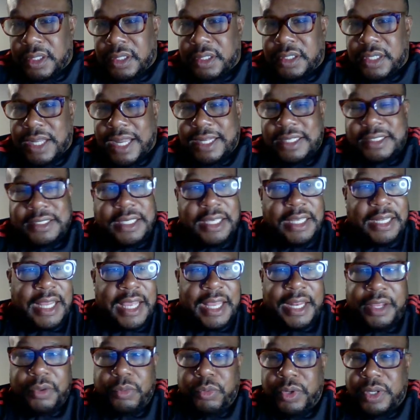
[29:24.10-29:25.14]

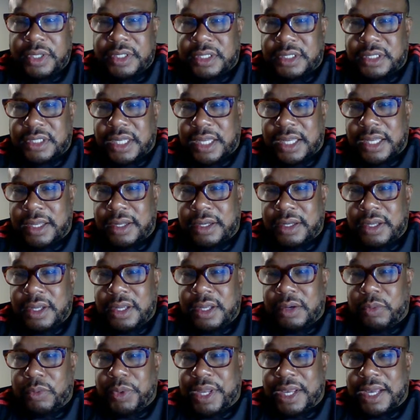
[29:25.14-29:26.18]
"1981 said,
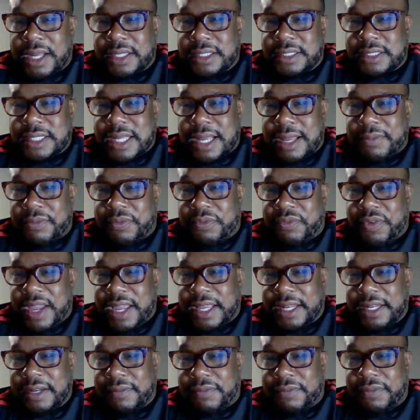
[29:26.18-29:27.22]
we got to stop
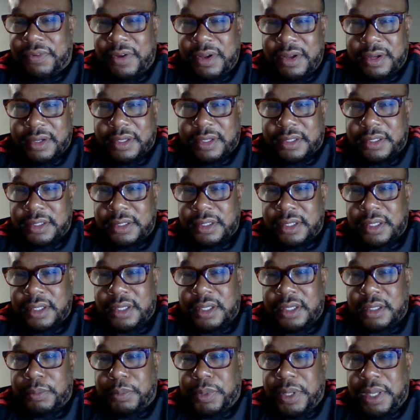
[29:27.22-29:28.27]
faking the funk.
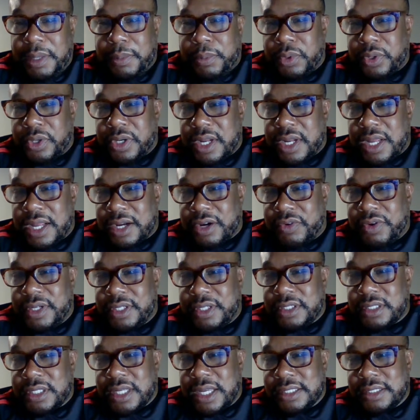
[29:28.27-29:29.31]
People are not
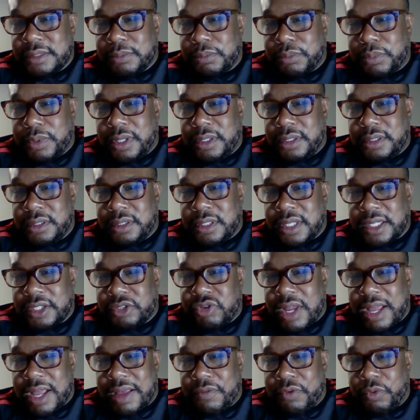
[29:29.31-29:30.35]
criticizing brothers that
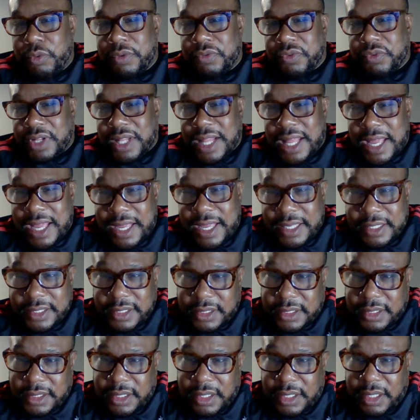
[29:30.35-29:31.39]
travel with
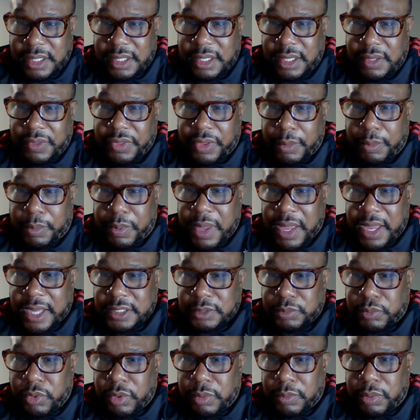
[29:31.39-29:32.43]
class. The
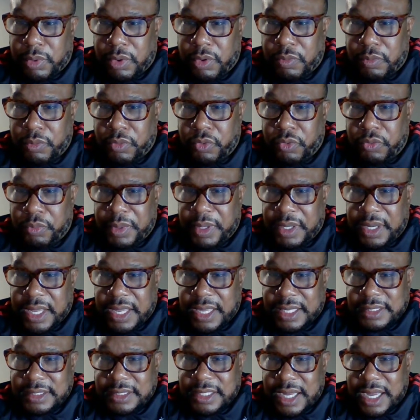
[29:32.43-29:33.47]
passport bro movement
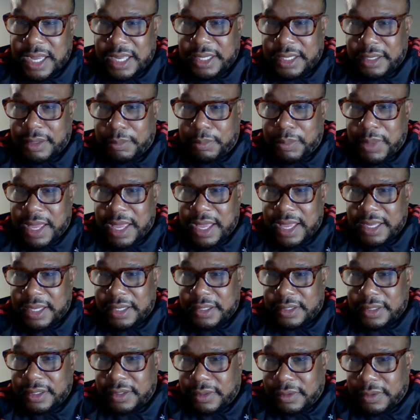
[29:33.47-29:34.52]
has gotten a bad
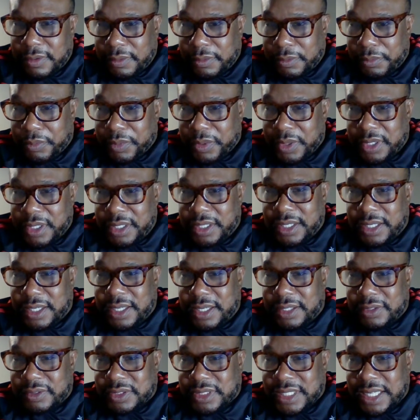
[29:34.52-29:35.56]

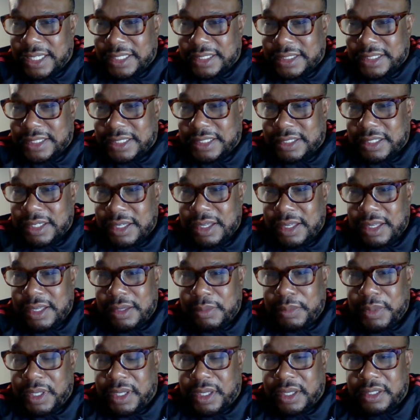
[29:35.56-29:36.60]
connotation
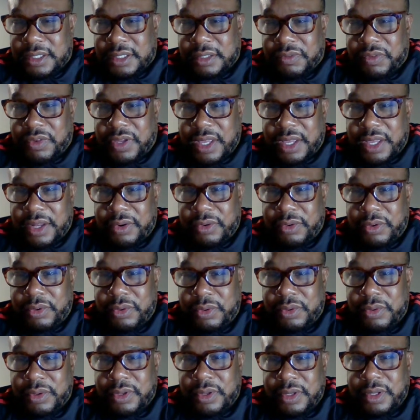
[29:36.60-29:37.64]
because of
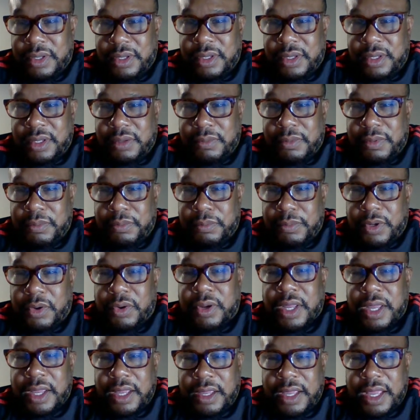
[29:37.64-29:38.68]
ghetto,
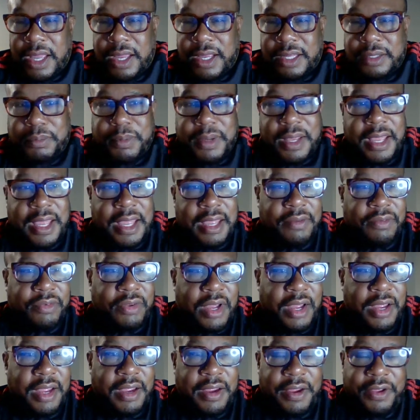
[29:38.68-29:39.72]
okay, ass behavior."
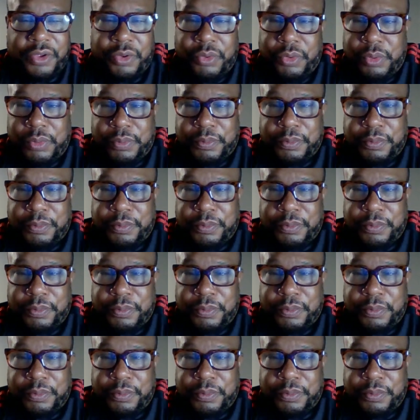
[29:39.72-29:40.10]
I hear you.